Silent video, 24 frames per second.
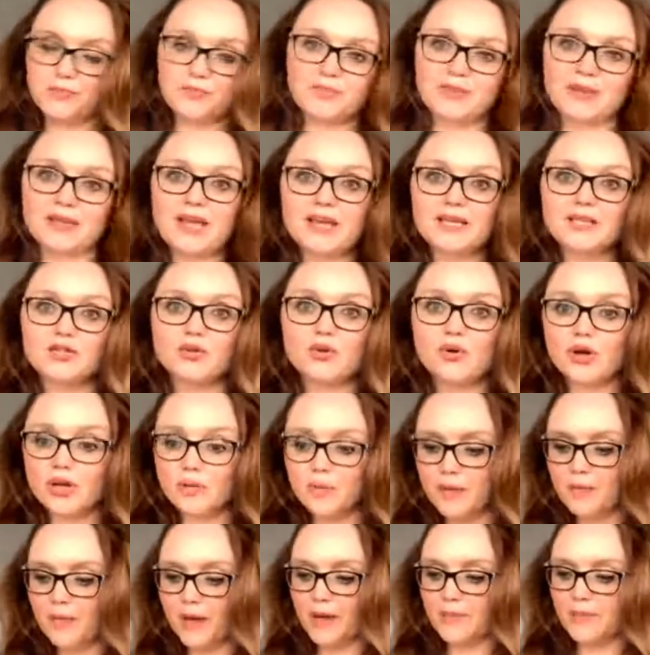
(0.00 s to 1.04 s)
But let's talk a
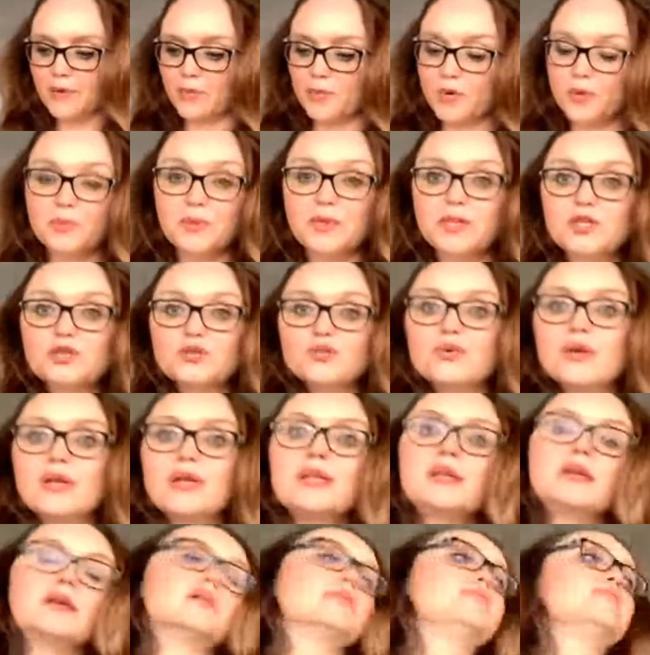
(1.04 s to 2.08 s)
wee bit about what we do in
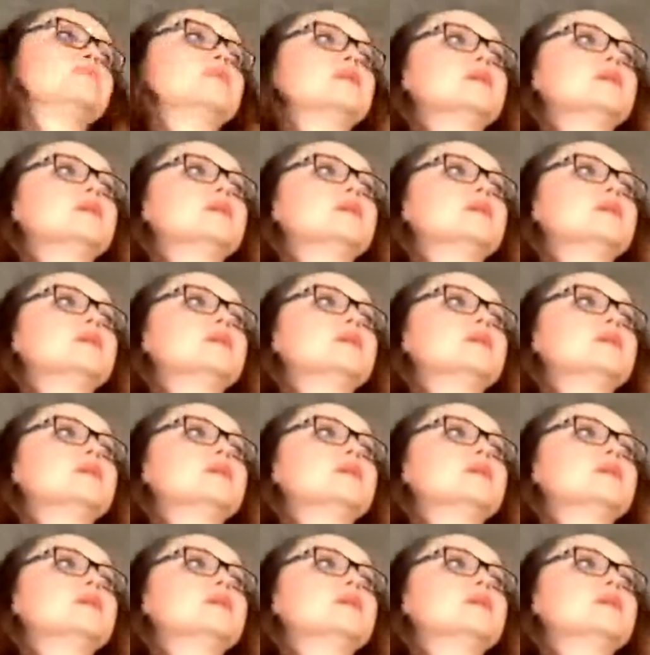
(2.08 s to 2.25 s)
here.